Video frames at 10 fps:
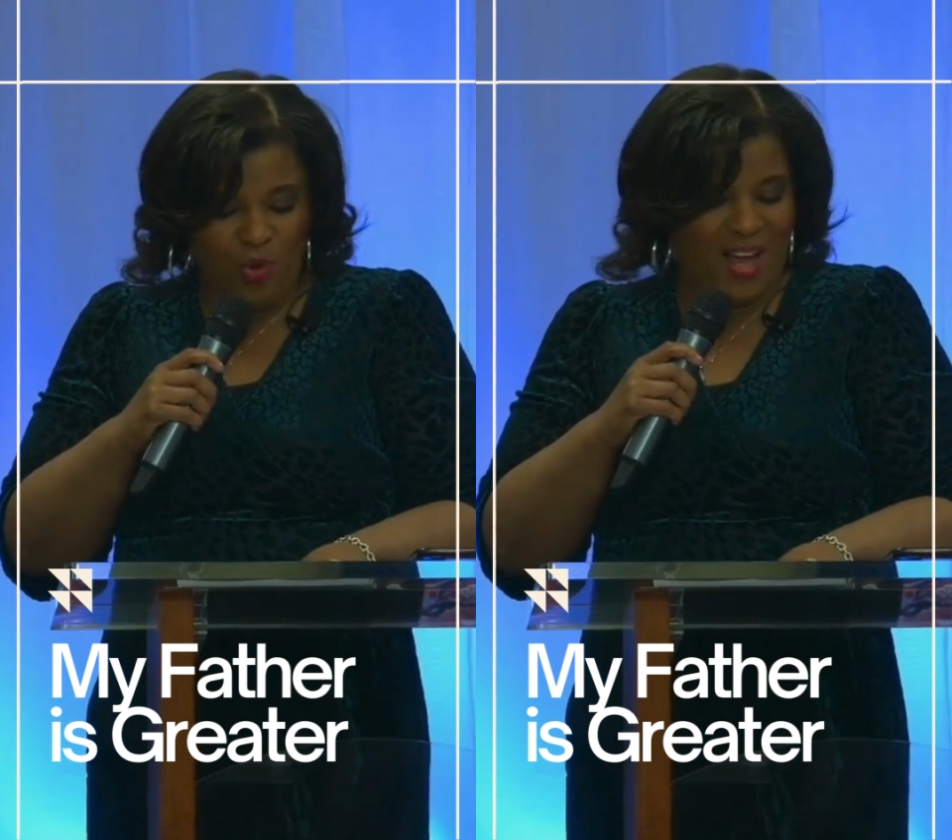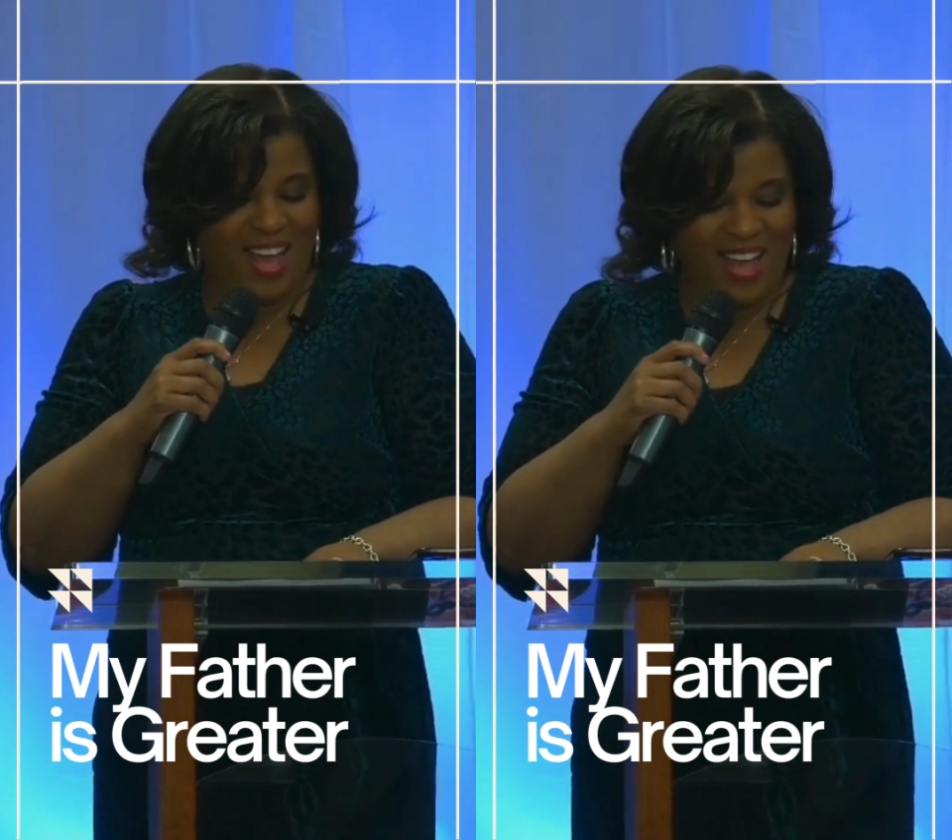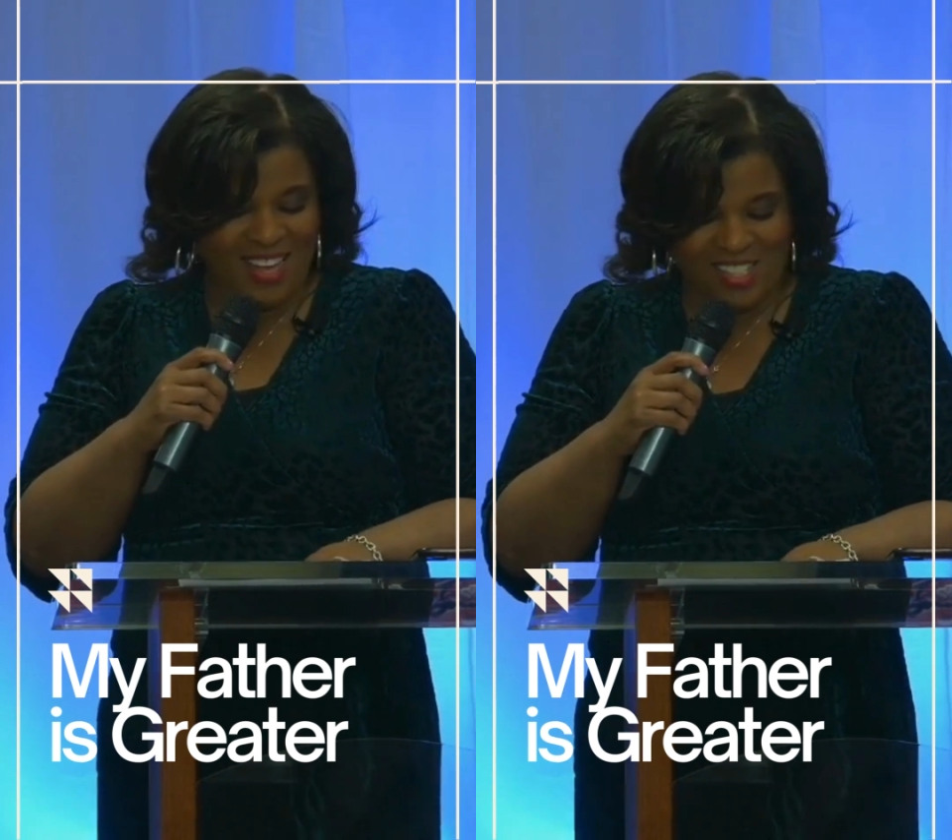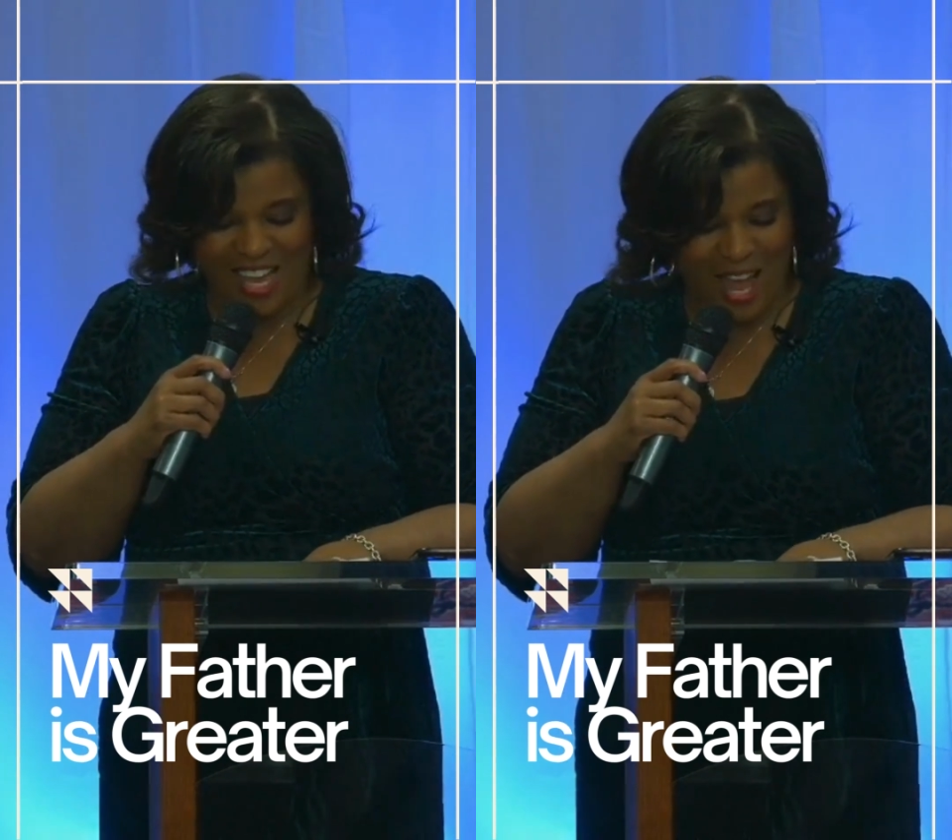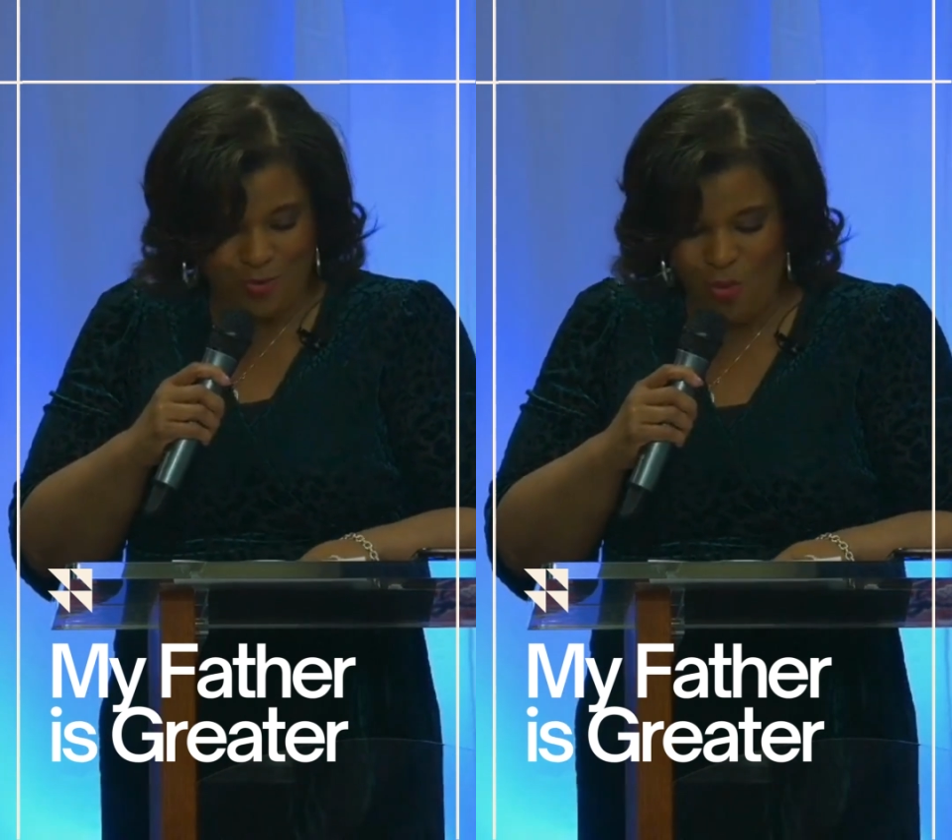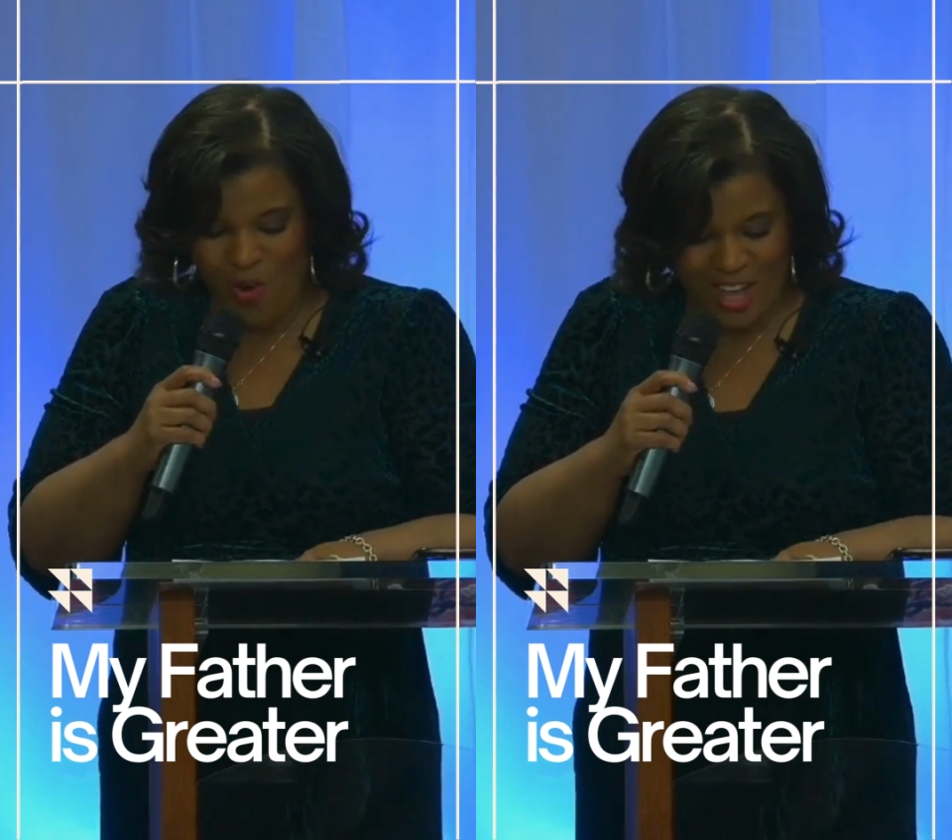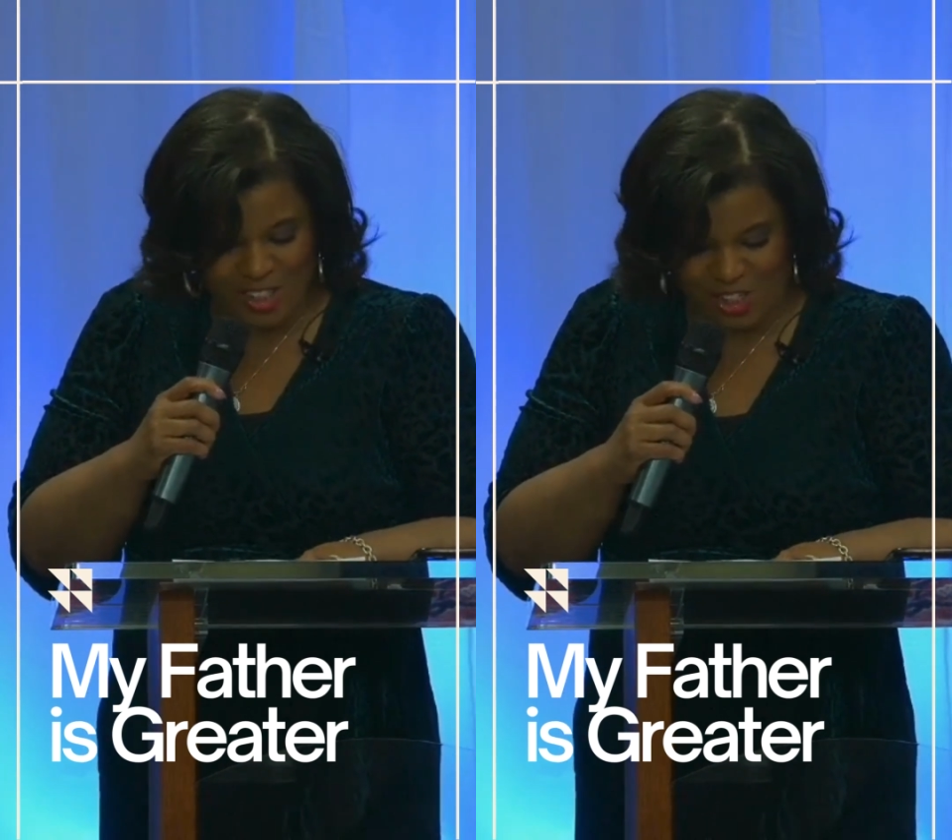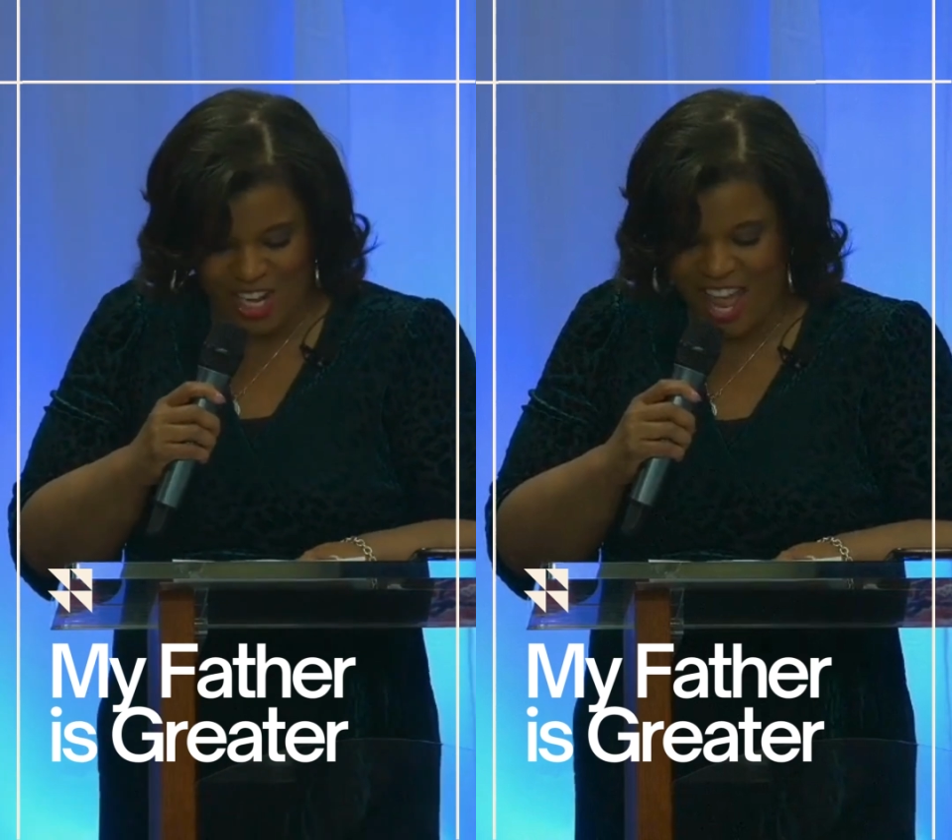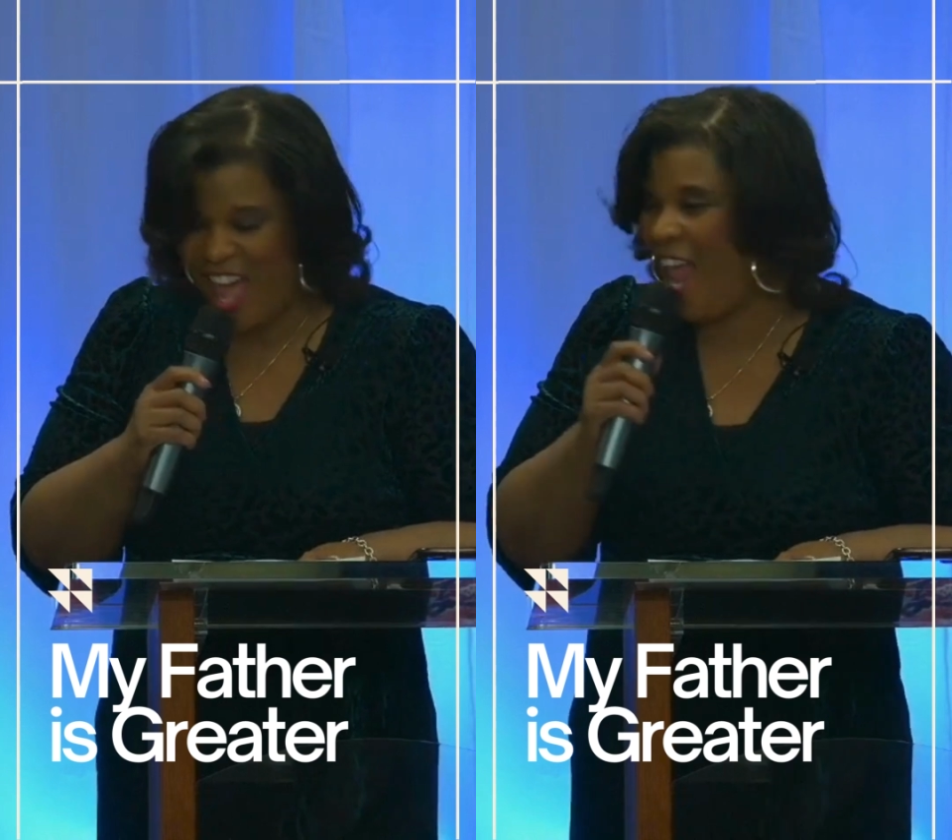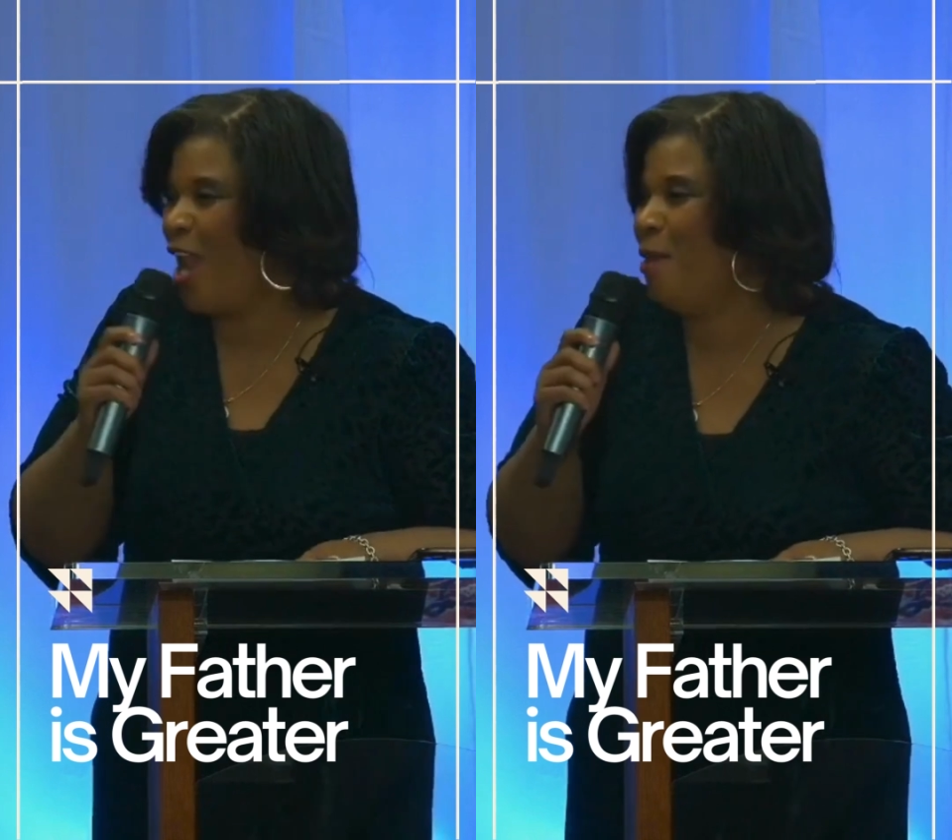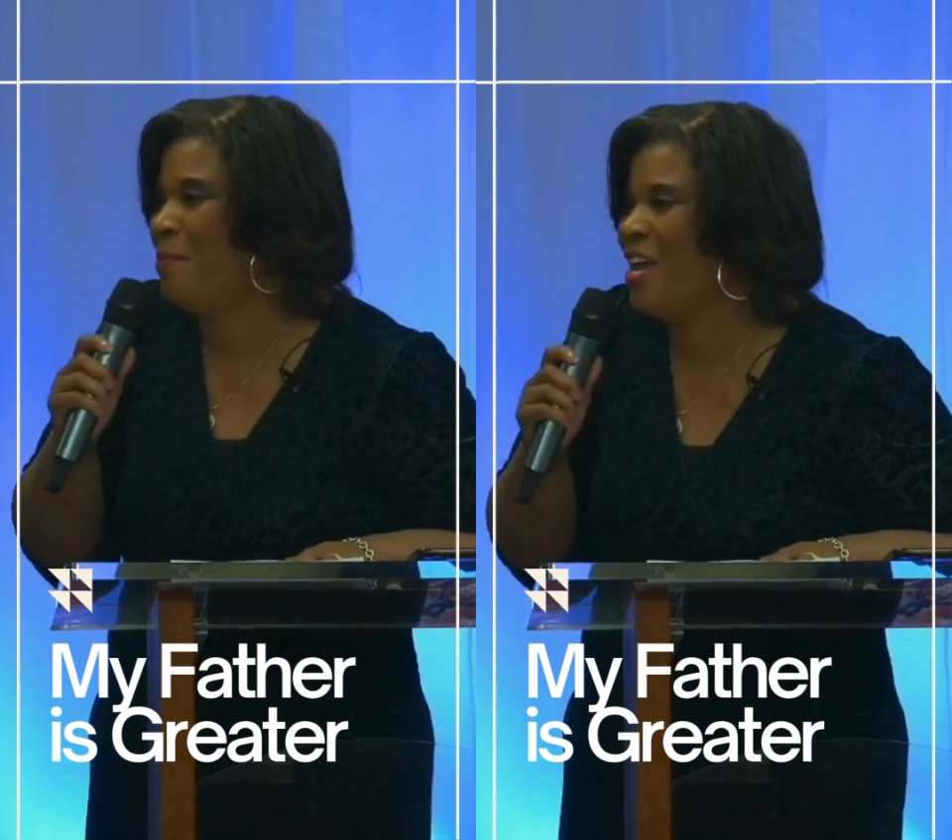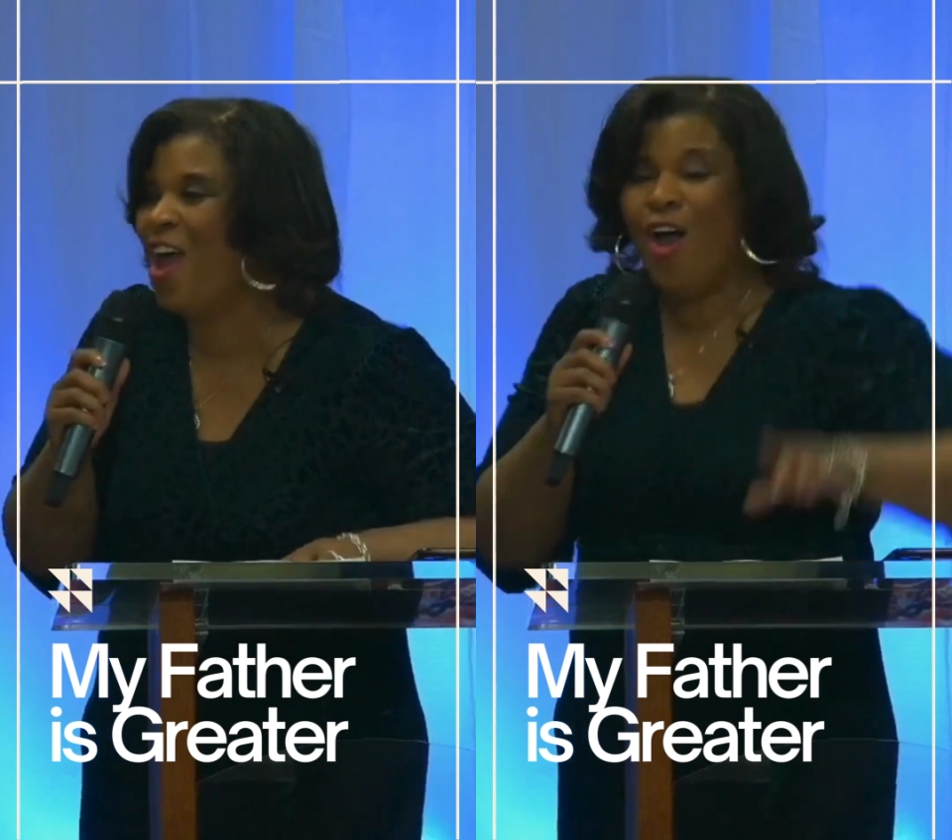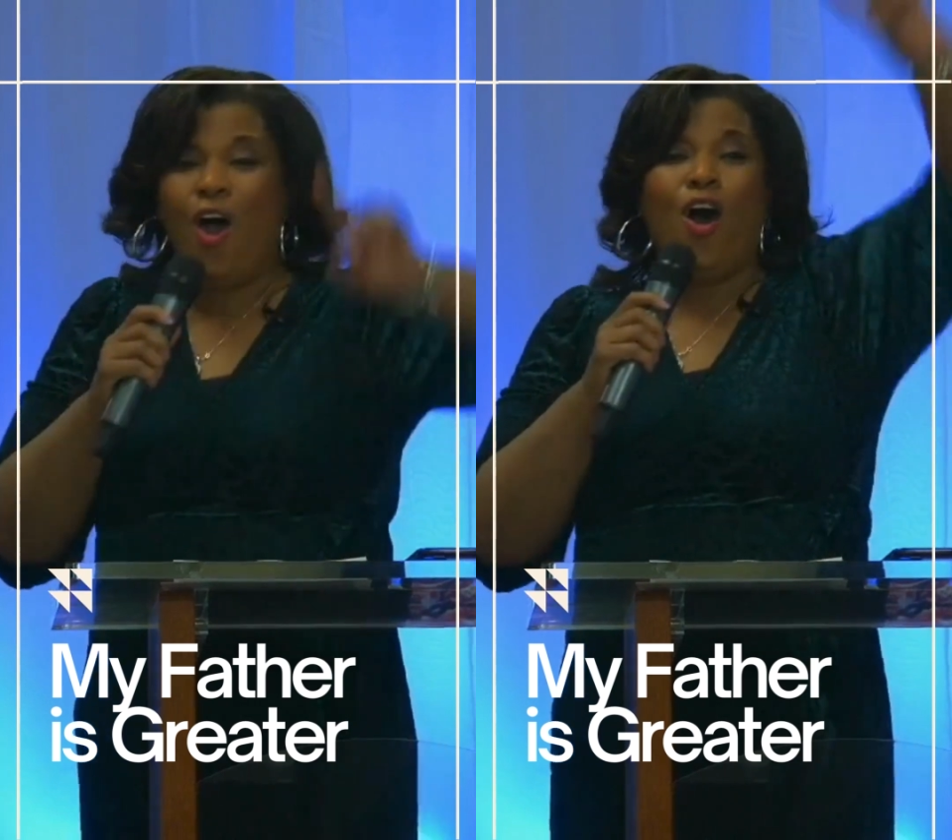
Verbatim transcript: was and what shall be.